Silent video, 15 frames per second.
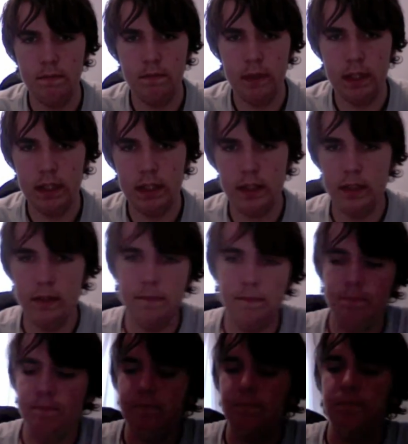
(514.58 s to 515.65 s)
That's
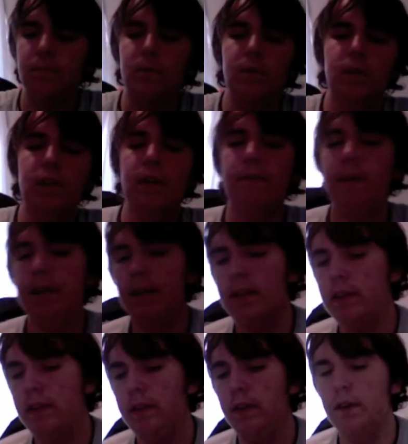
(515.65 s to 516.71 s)
really about
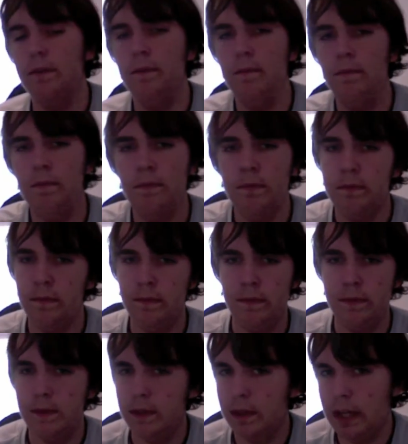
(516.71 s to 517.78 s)
it. So
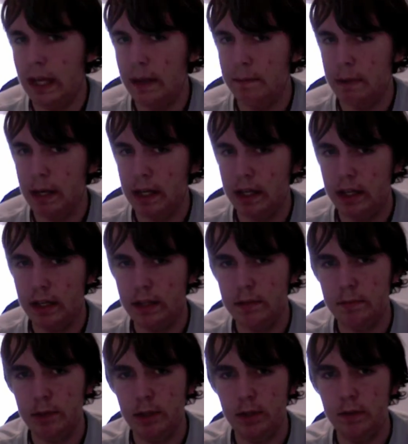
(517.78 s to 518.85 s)
you can't buy it yet,
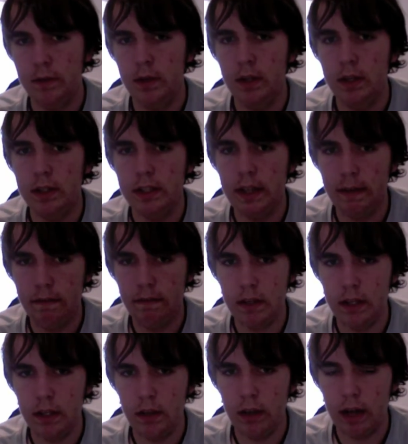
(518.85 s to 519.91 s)
but definitely
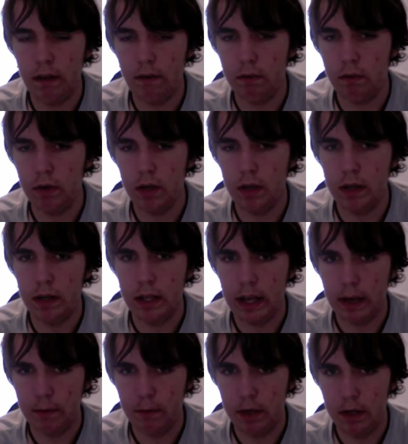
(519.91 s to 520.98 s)
look out for it and
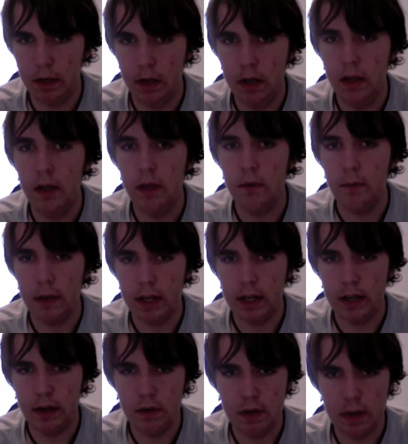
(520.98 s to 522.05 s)
get one when they
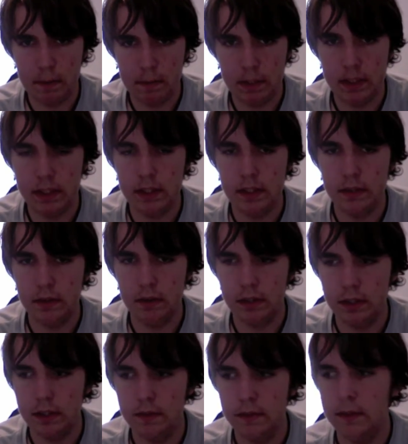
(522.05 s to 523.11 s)
do come into stores.